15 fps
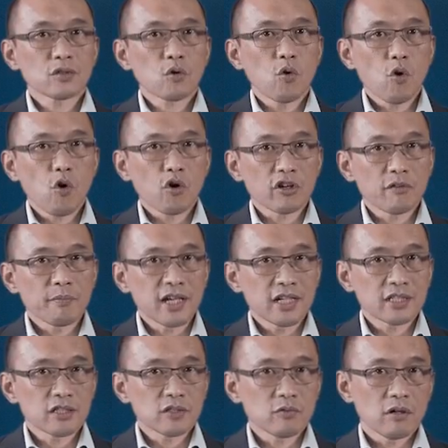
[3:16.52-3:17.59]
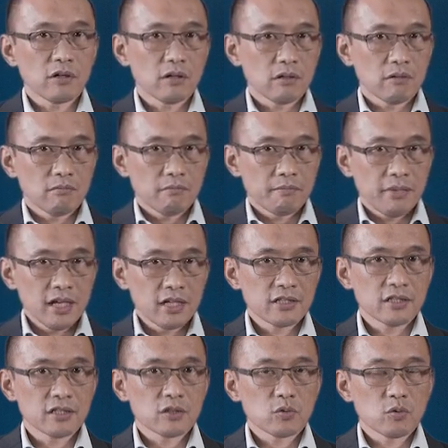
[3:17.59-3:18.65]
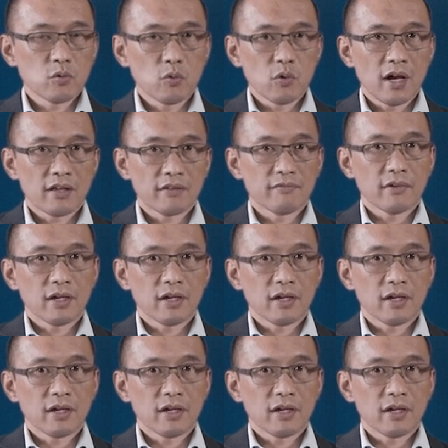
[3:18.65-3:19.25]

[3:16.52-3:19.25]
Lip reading: cohort of patients were patients who had